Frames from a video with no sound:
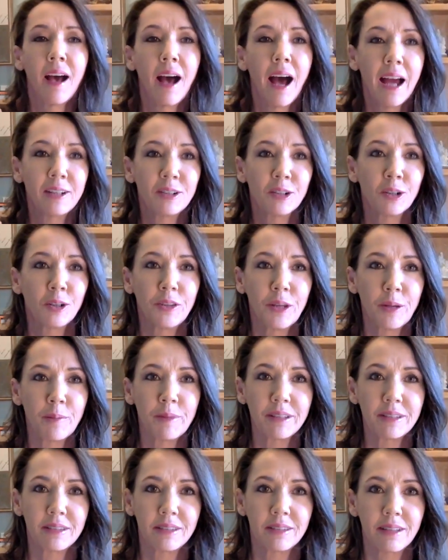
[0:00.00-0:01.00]
I told them
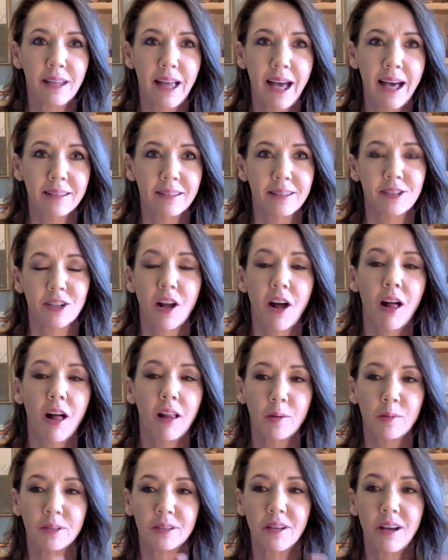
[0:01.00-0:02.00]
this last call
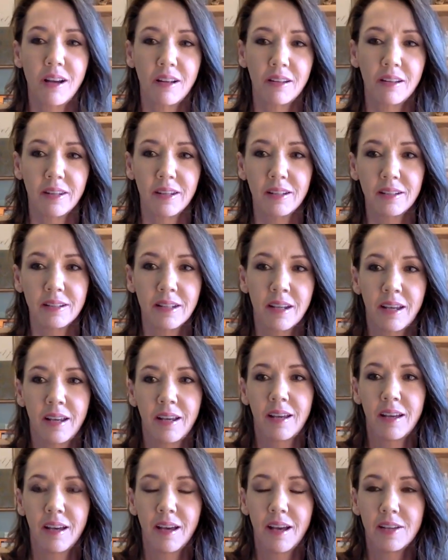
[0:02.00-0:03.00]
I was on that
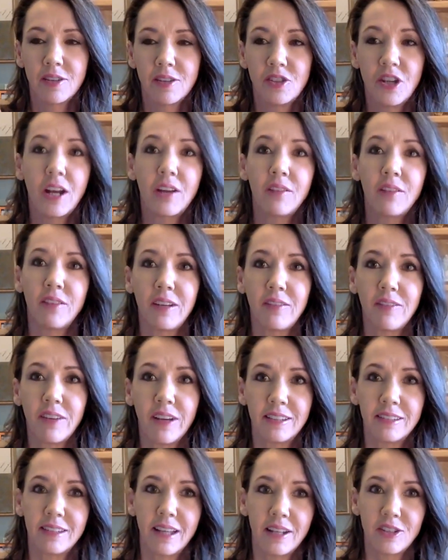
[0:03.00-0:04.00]
Genevieve
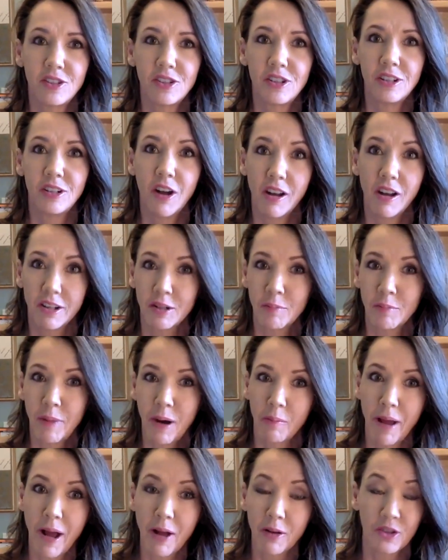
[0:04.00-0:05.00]
had said she'd gone to
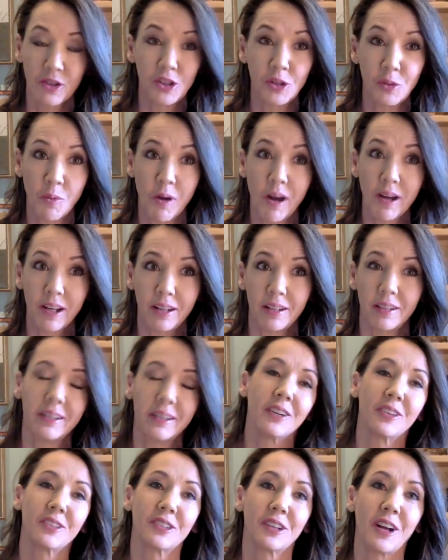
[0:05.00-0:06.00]
Mower Mountain. She won it
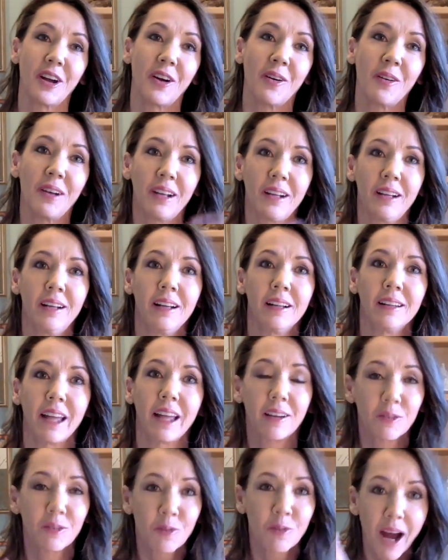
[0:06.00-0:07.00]
years ago,
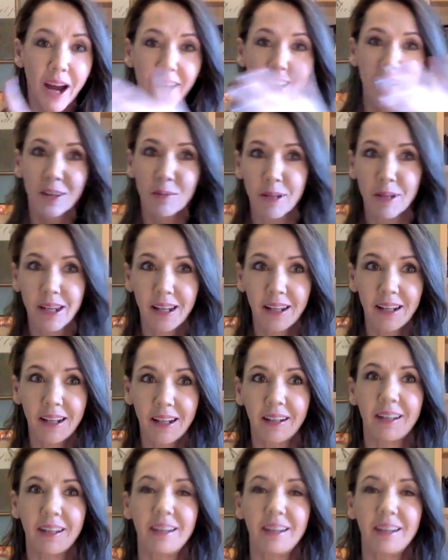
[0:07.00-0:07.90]
like right at the beginning.